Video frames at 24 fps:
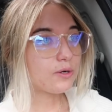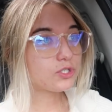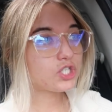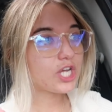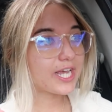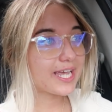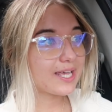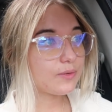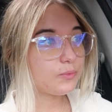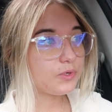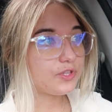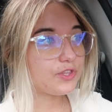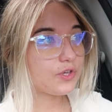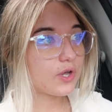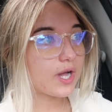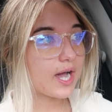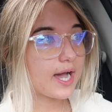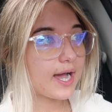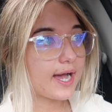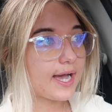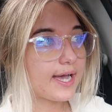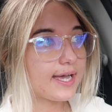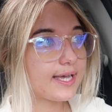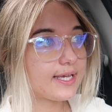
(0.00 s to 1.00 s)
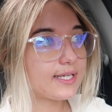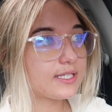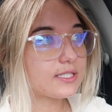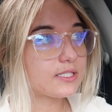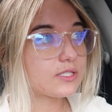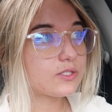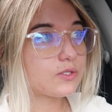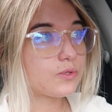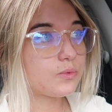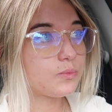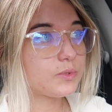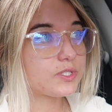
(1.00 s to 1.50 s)
I'll check in with you
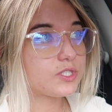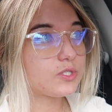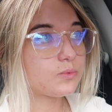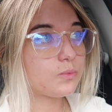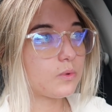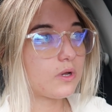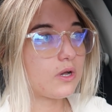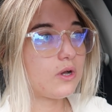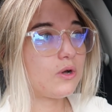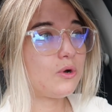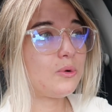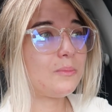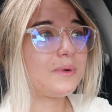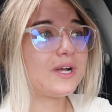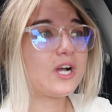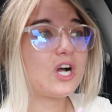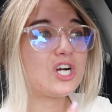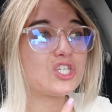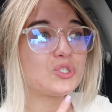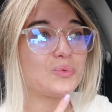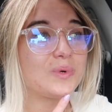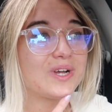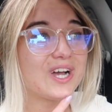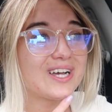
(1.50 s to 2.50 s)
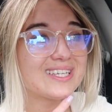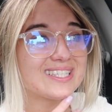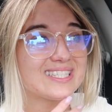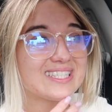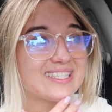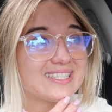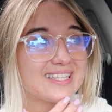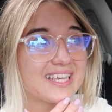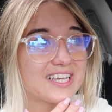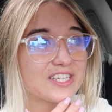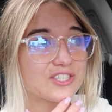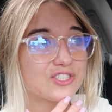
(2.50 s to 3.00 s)
guys once. Oh my gosh, we got
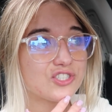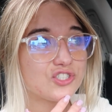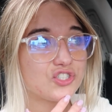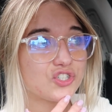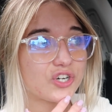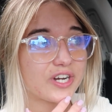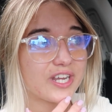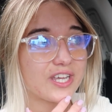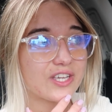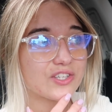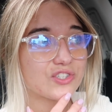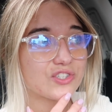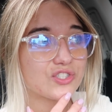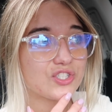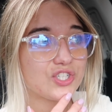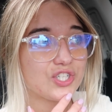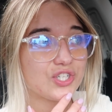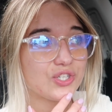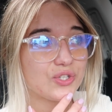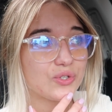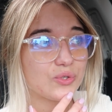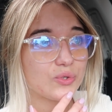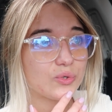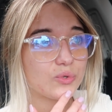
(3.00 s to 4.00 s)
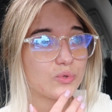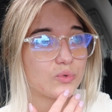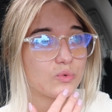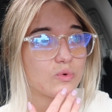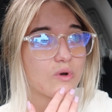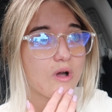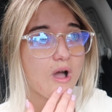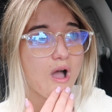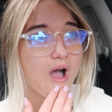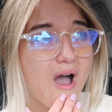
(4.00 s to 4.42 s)
six drinks too.